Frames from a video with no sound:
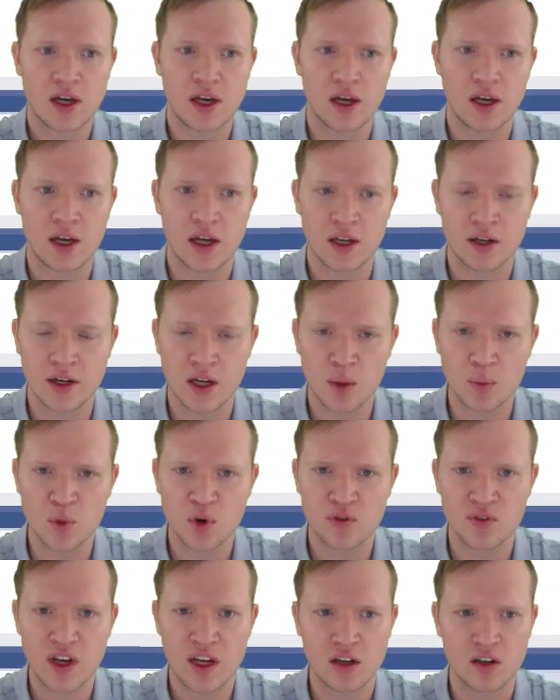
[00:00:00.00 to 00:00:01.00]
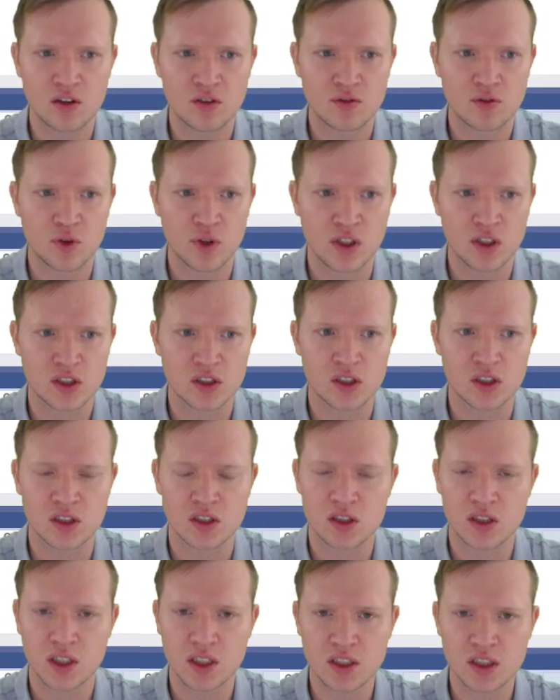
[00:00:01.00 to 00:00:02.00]
a number value, for instance
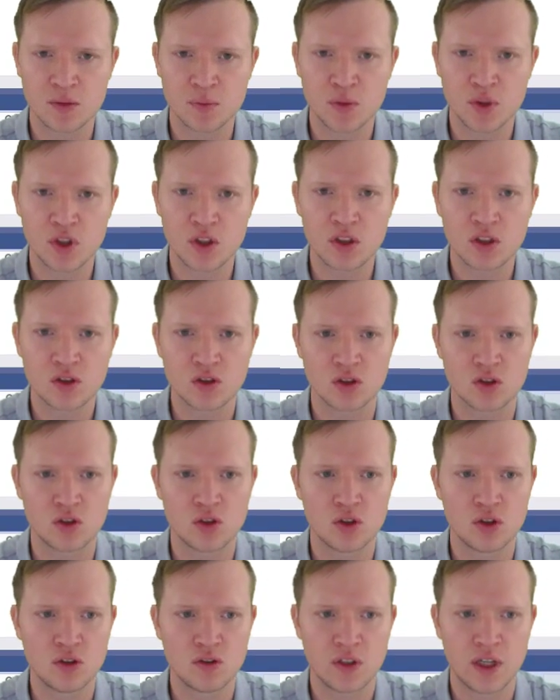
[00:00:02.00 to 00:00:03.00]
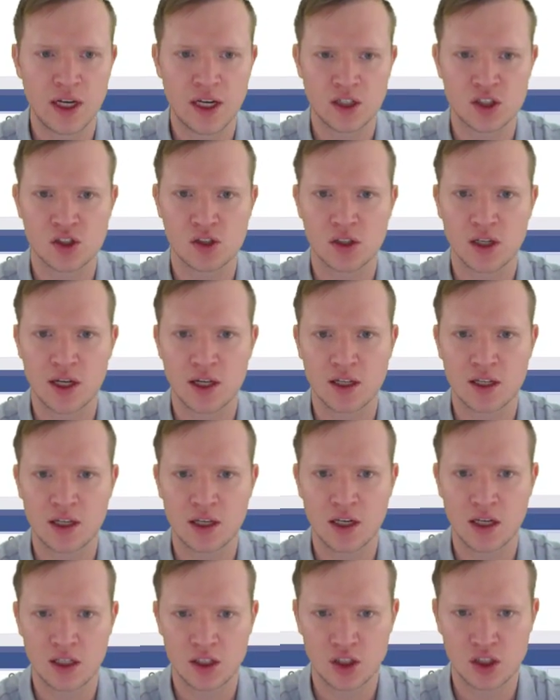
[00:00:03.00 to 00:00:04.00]
decimal, to do the actual
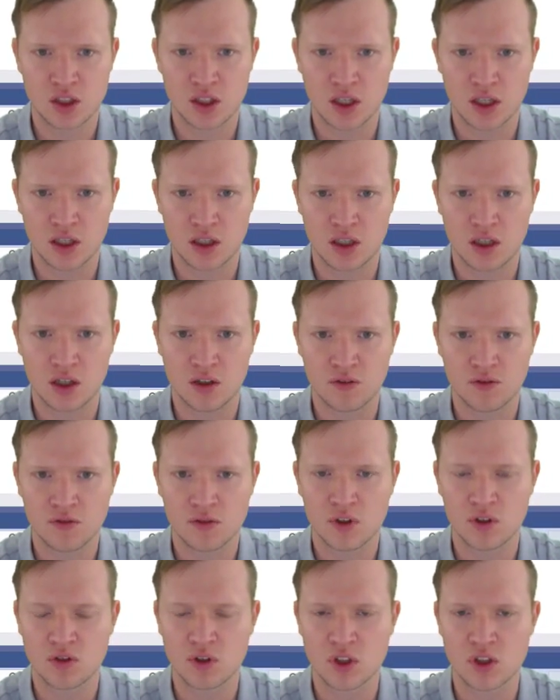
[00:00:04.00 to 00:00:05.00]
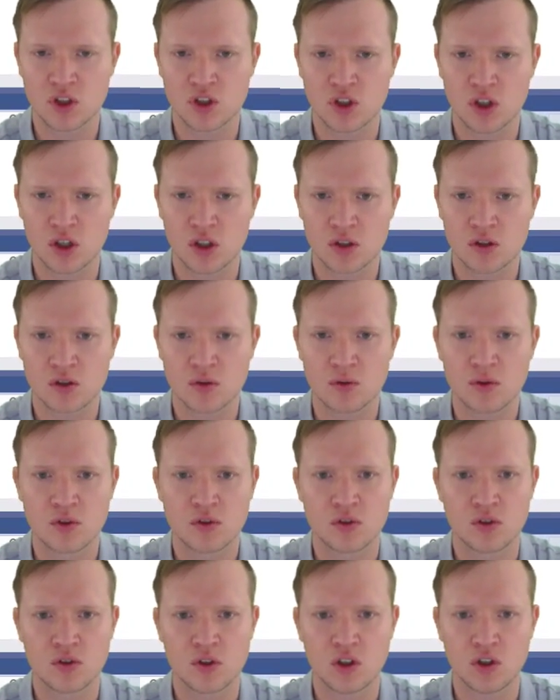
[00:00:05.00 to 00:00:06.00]
calculation and give the result to
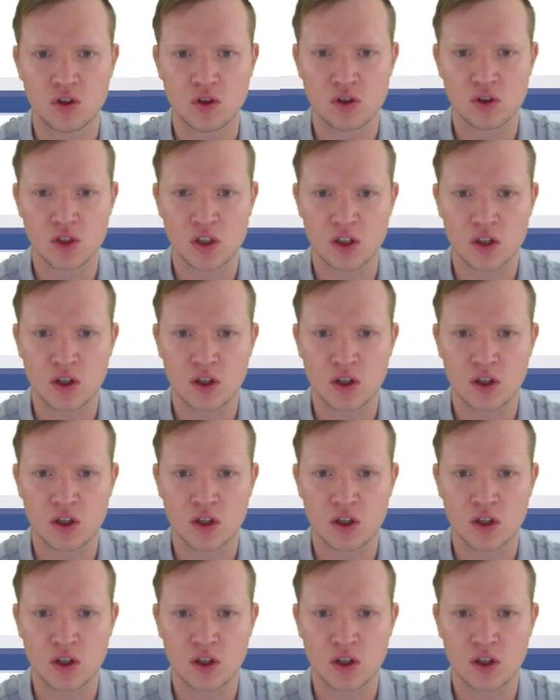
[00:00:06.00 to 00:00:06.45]
the user.